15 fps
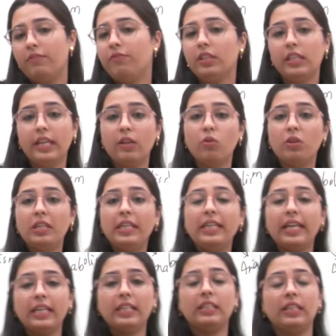They don't need
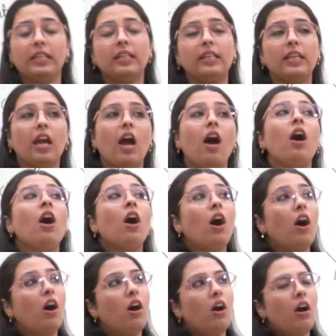anything ki
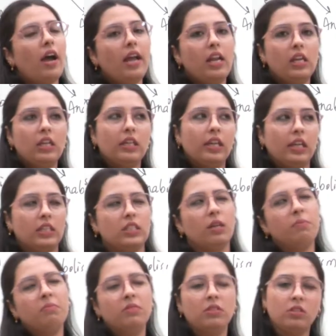I'll get
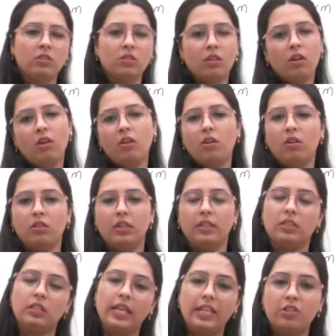some
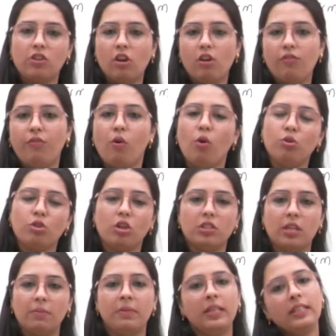external force or
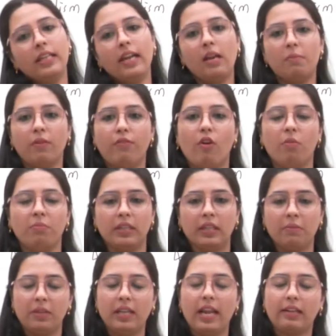something, then I'll perform the
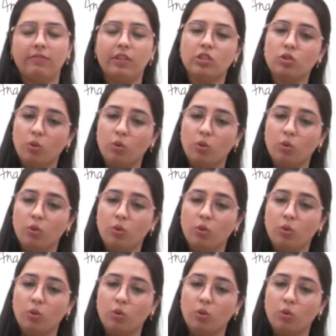chemical activities.